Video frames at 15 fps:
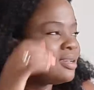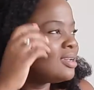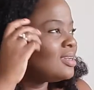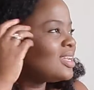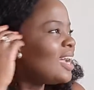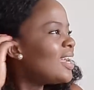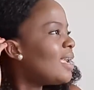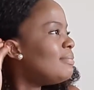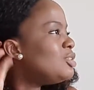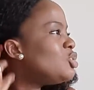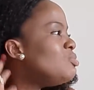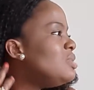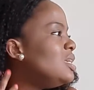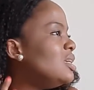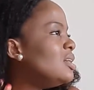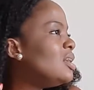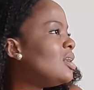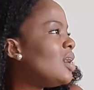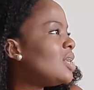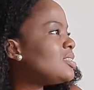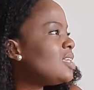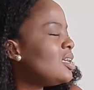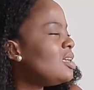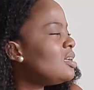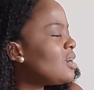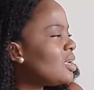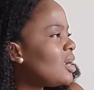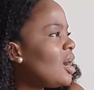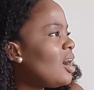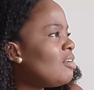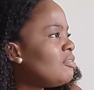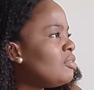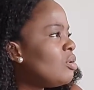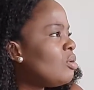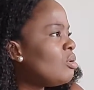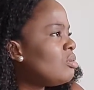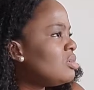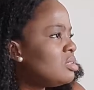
Now came to me. I say, can I have your